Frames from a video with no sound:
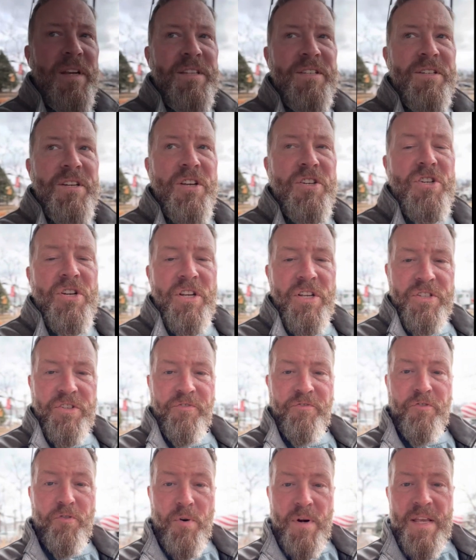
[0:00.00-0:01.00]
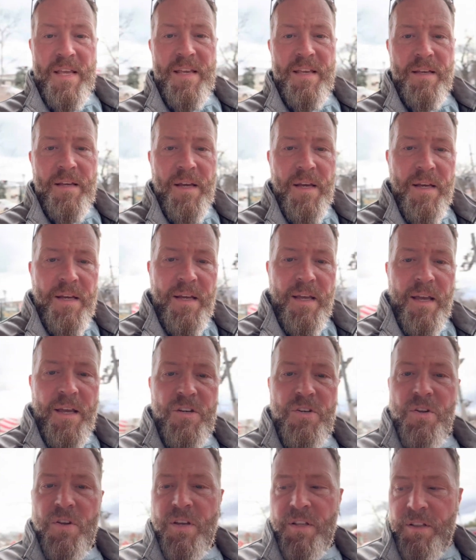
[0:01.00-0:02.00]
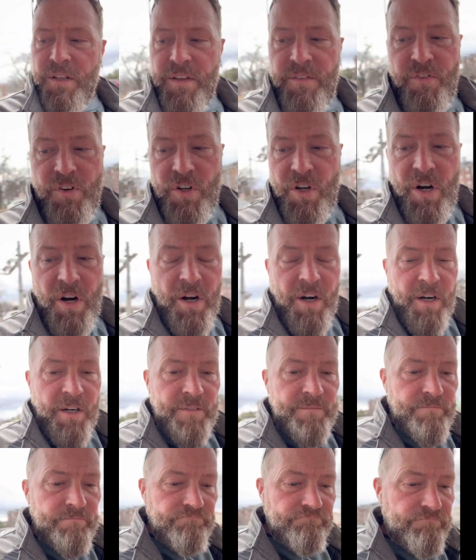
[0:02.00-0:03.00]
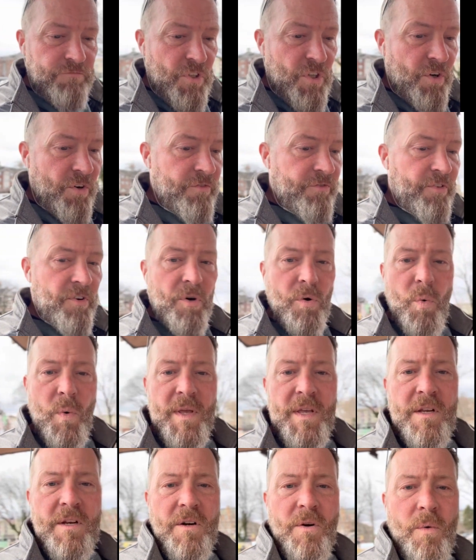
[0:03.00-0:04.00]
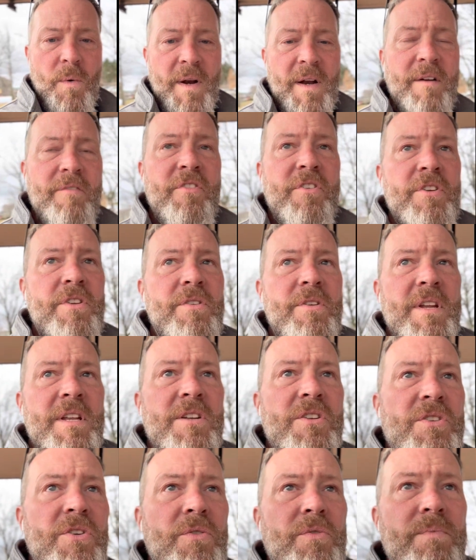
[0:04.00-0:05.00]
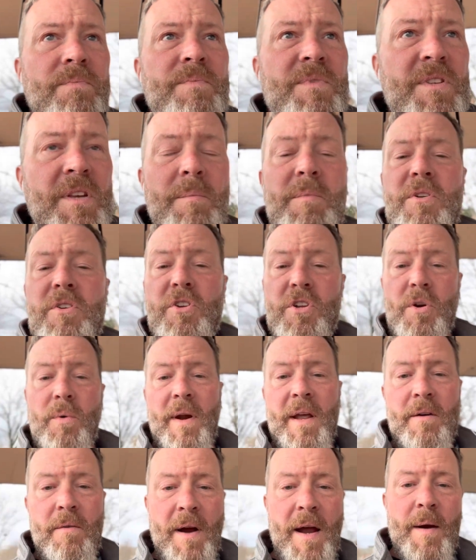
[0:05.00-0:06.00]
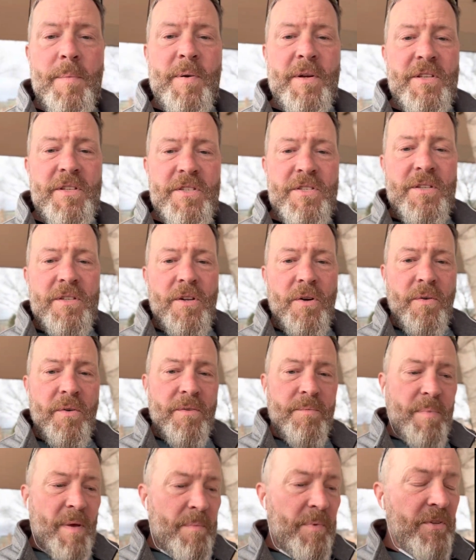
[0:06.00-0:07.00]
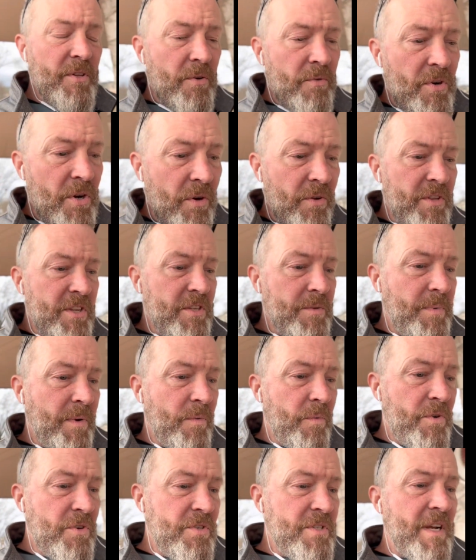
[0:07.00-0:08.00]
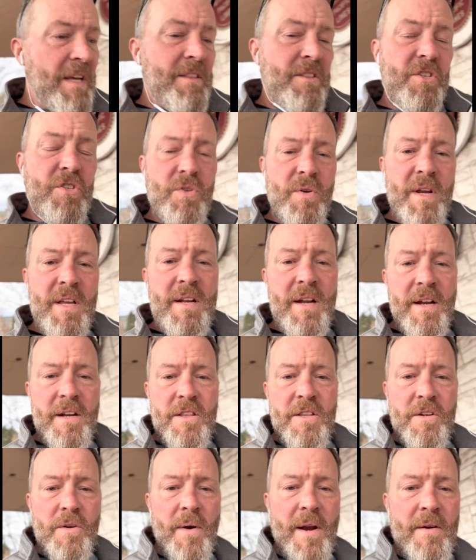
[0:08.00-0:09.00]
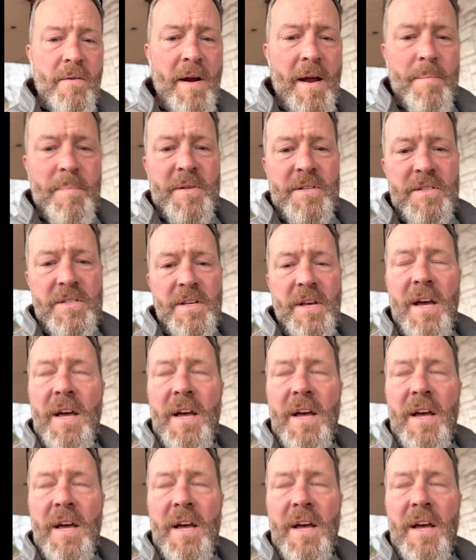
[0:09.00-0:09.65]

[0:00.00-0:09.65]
station, it's free, and you could leave your car, for a week or whatever you need to. Similar to Grand Rapids, people don't know this, but when you take the train out of the Grand Rapids